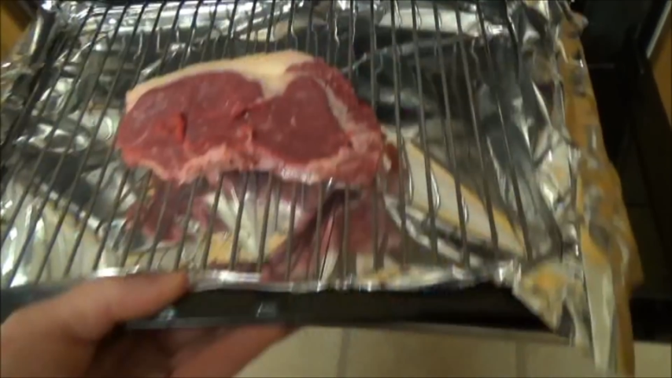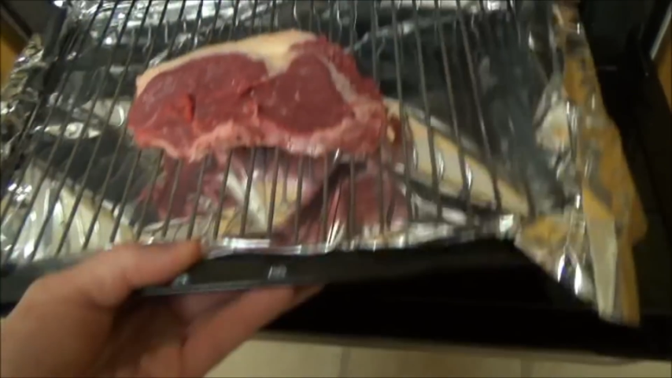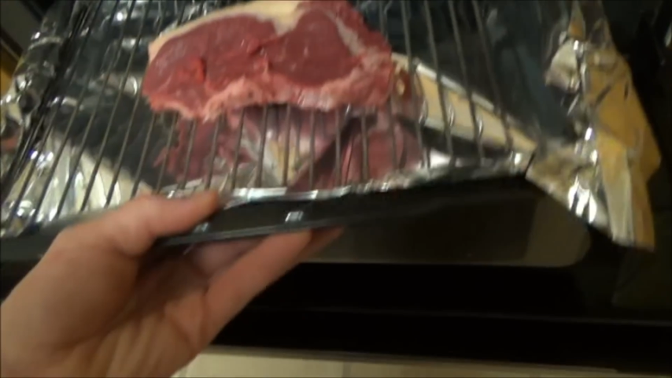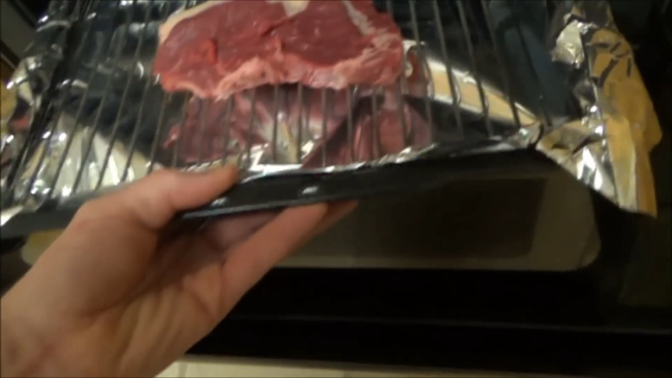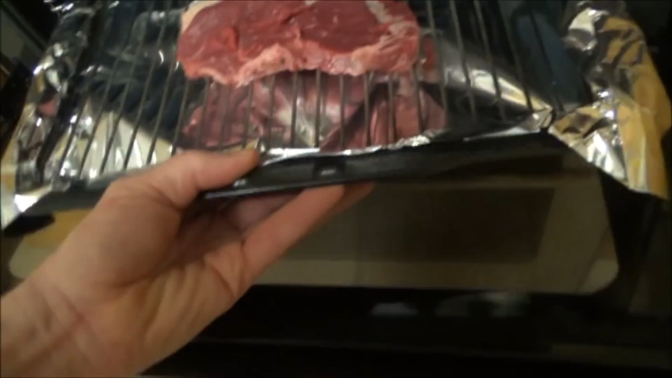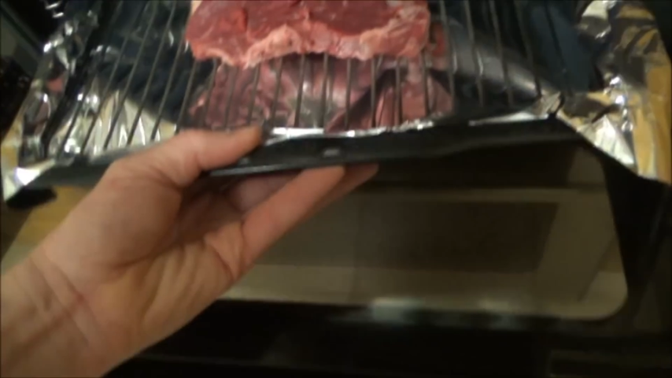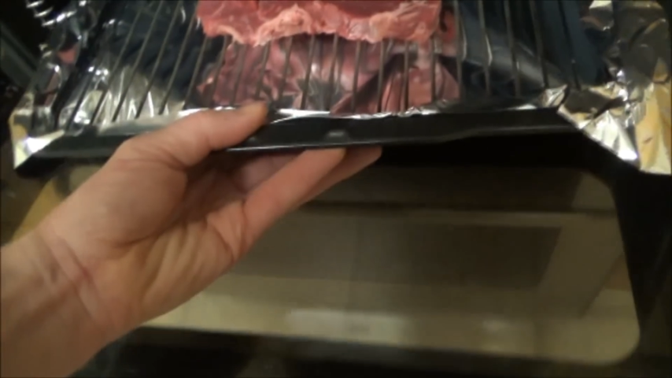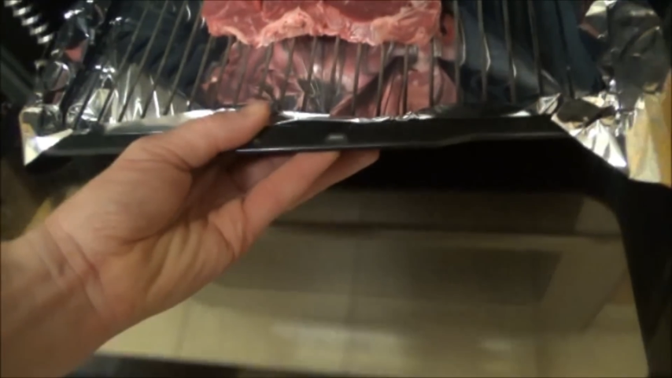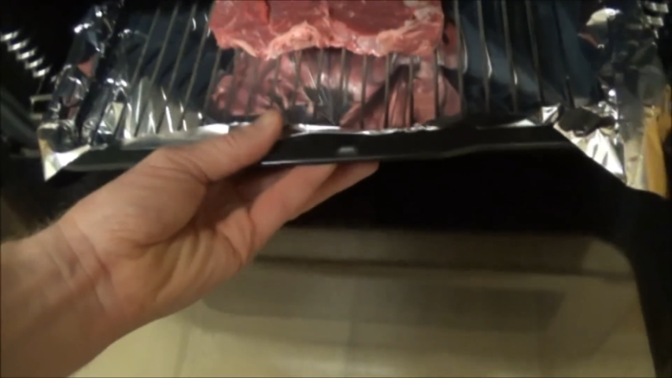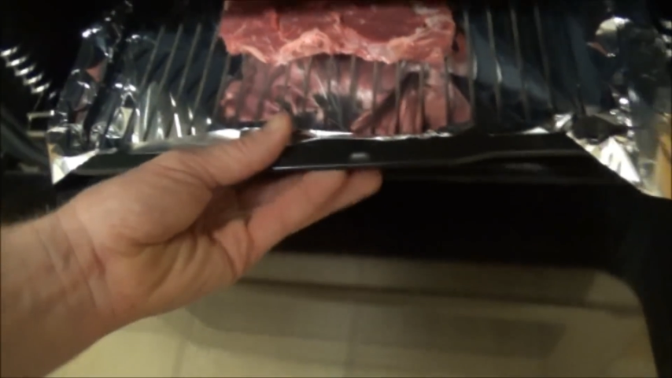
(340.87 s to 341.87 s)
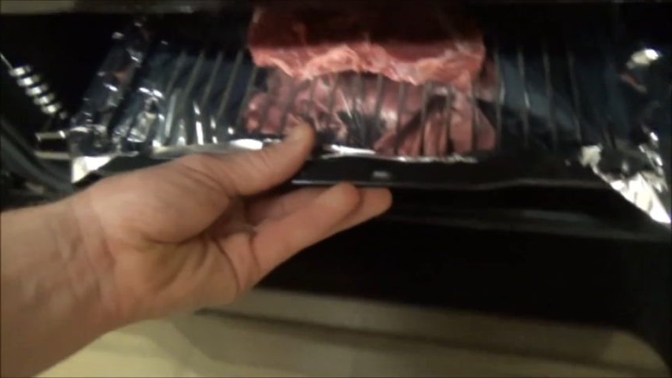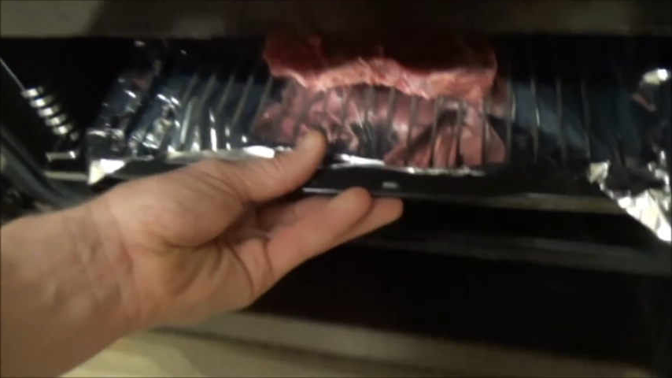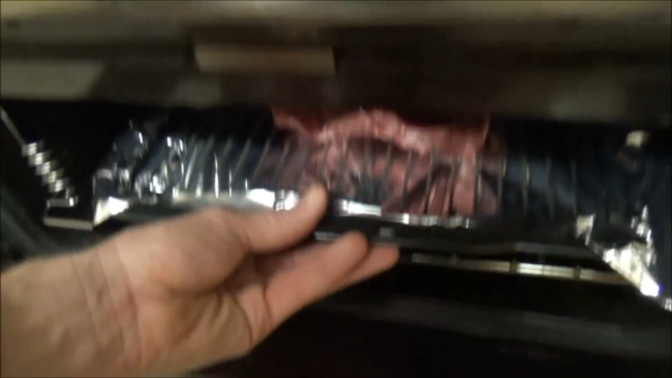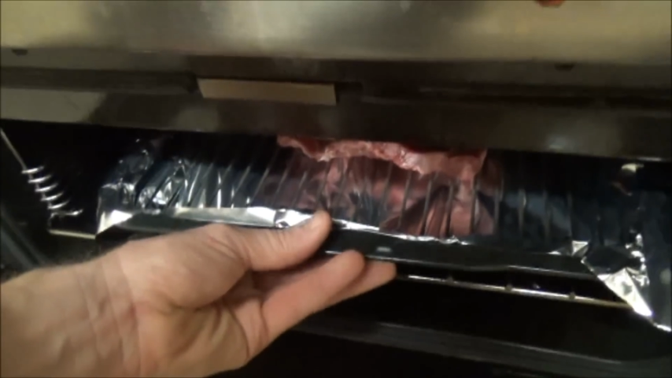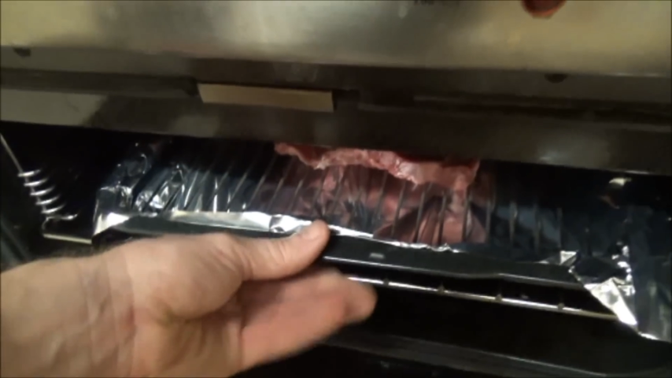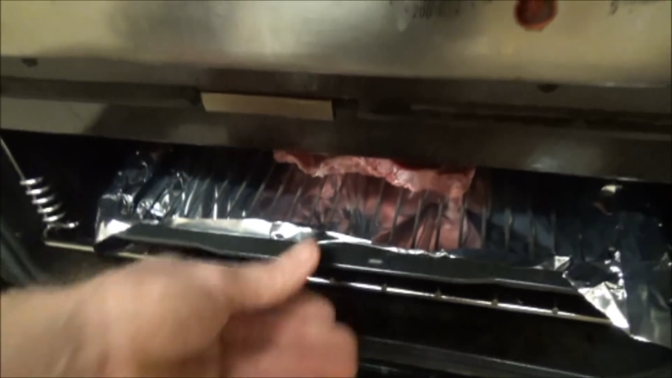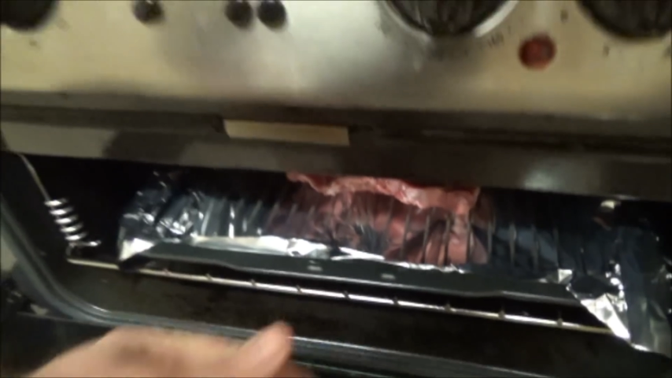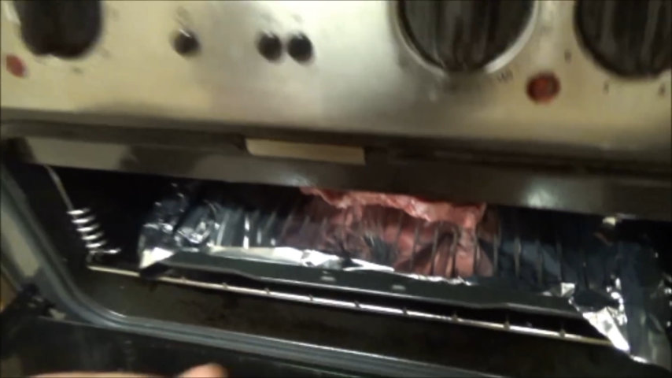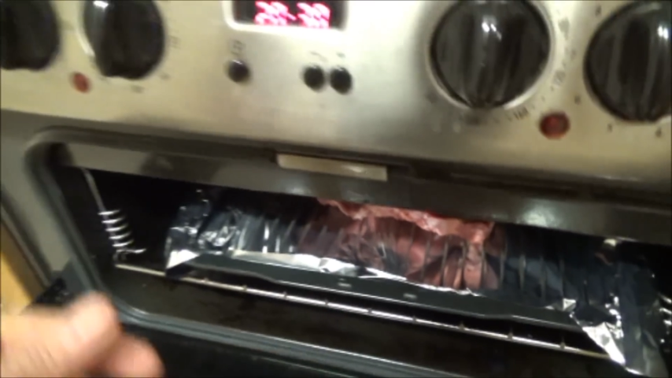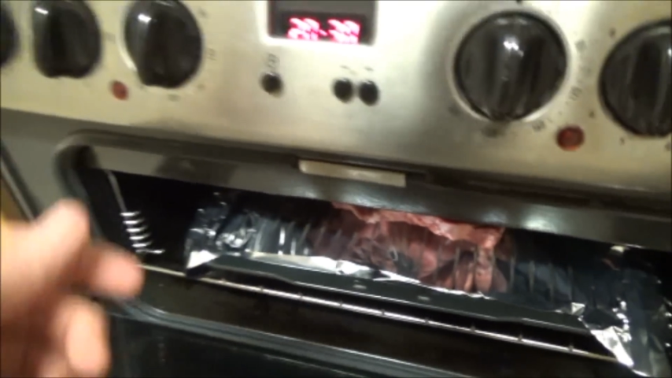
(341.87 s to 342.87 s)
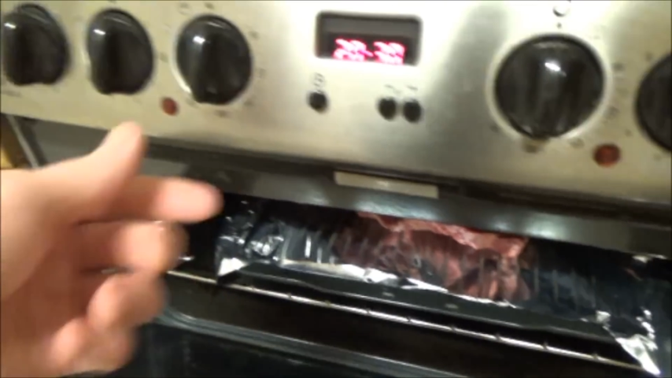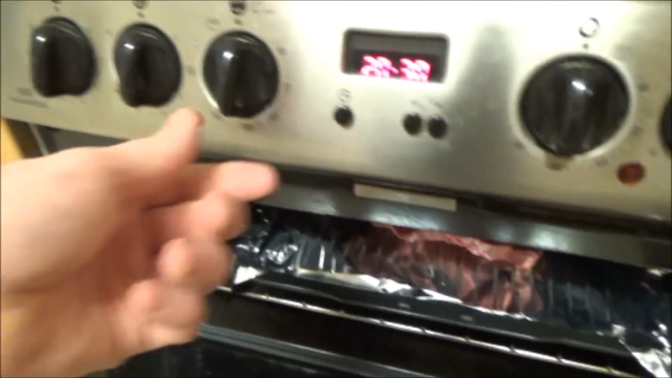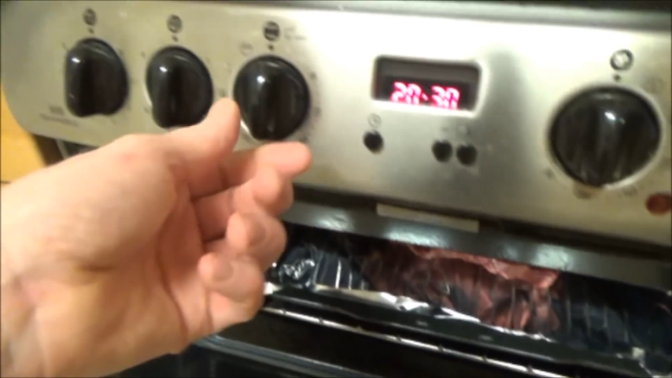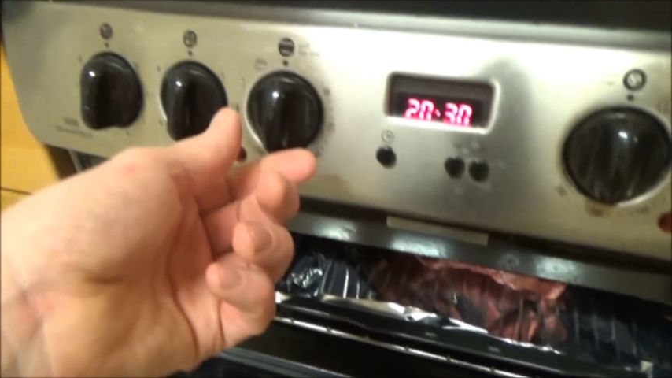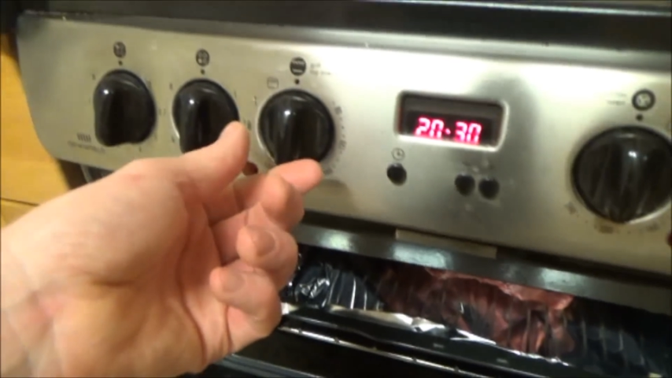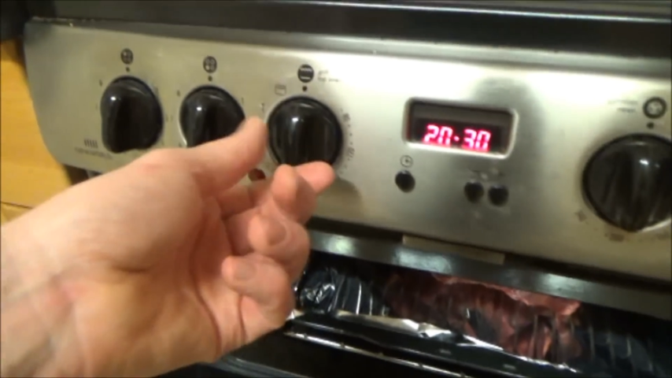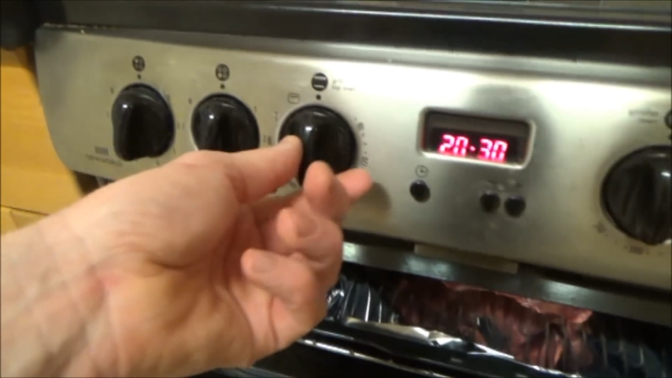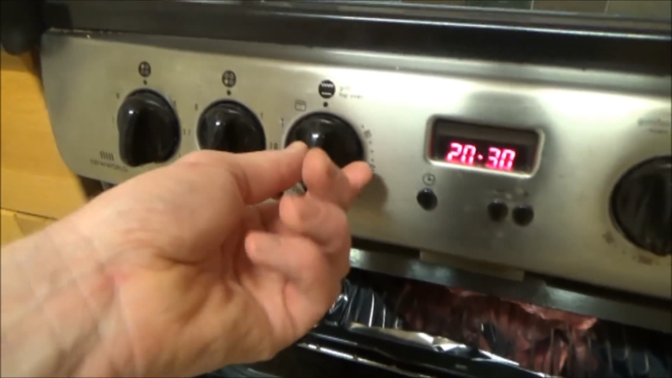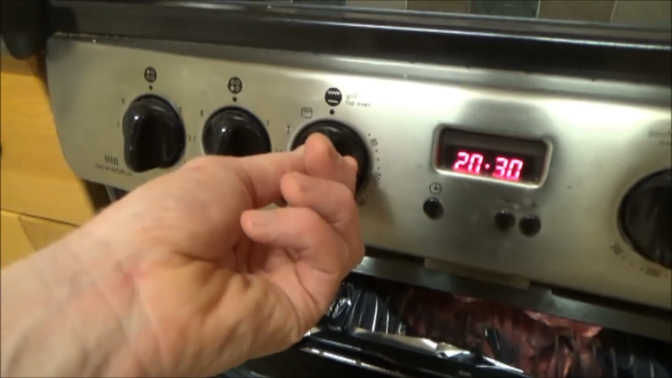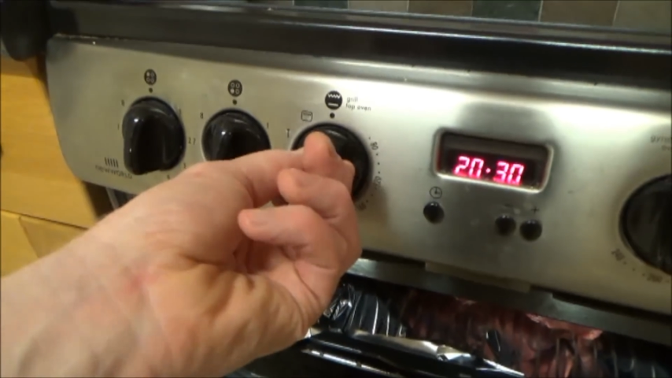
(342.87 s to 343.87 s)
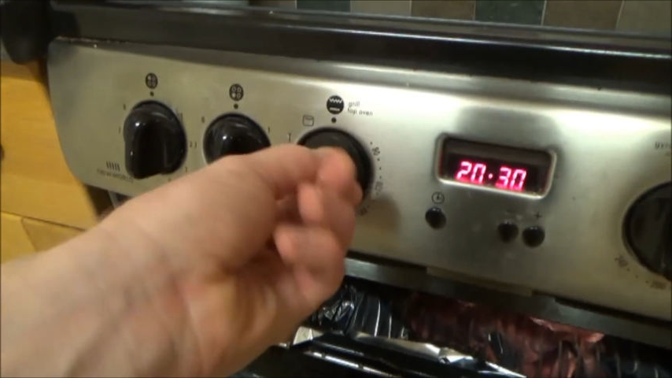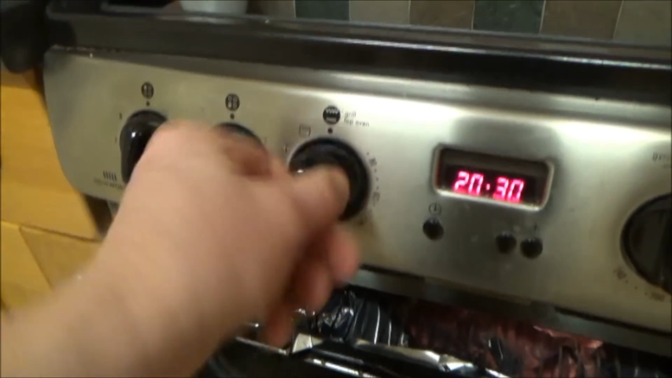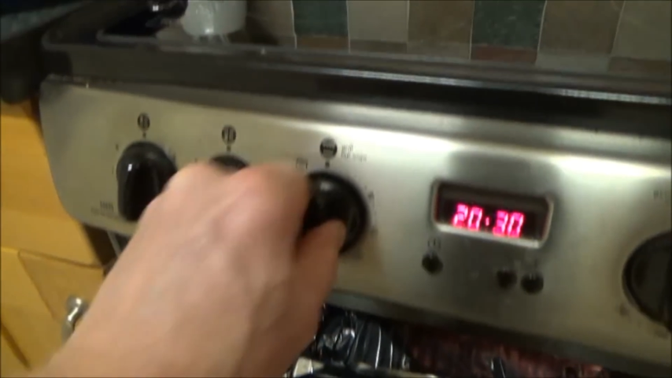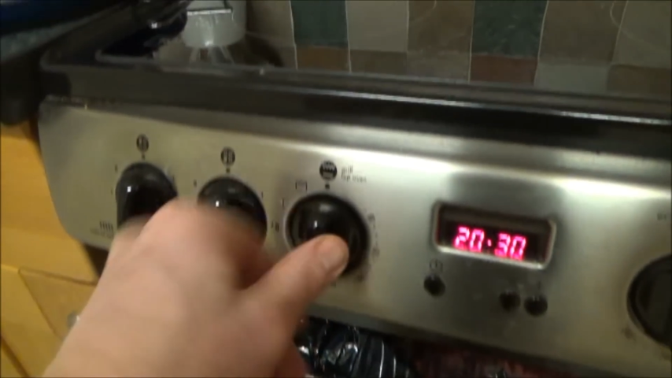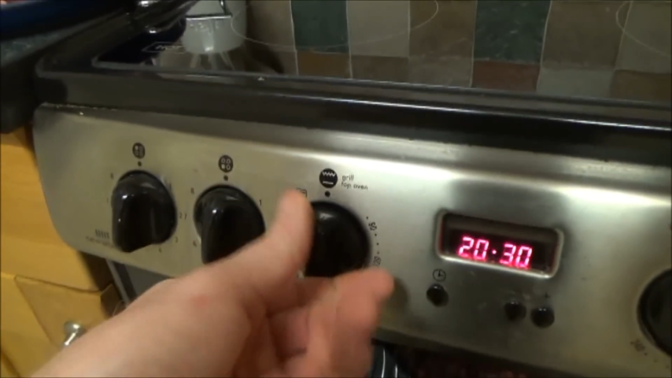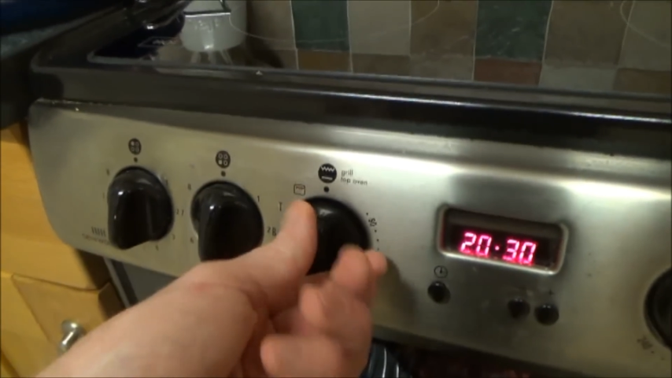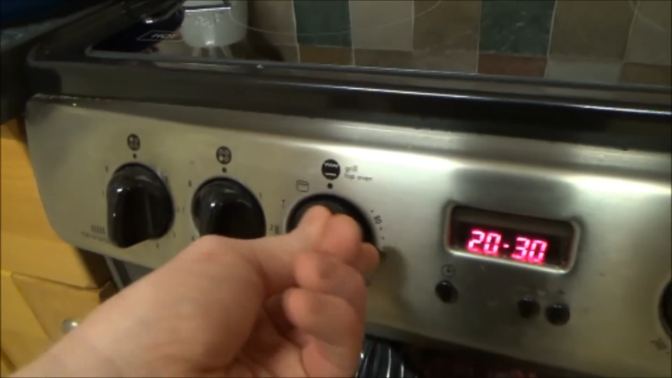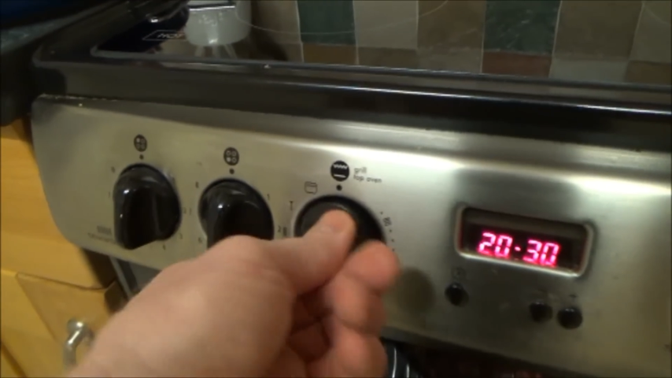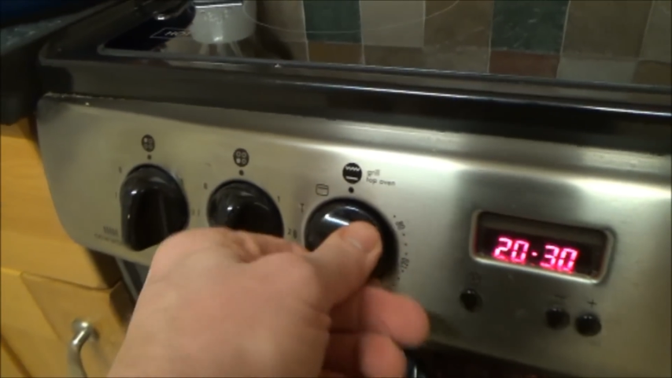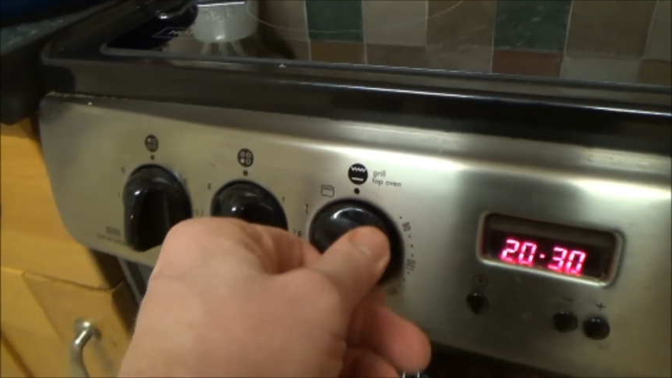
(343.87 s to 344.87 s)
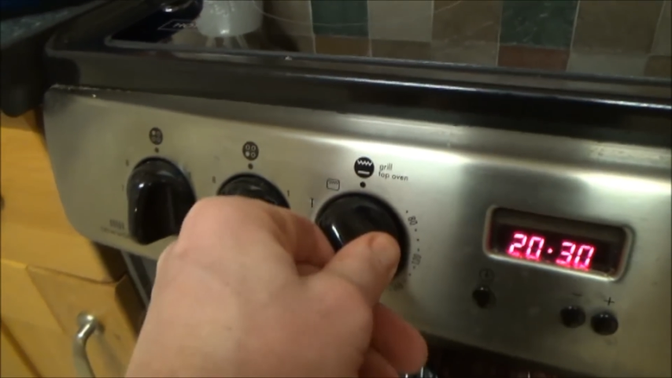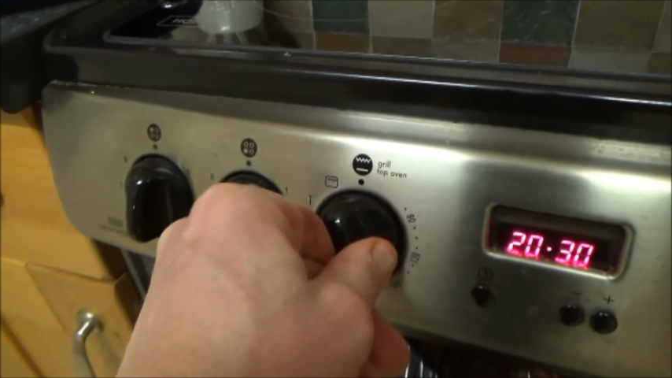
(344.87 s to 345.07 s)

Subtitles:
Nobody's mouth can be seen.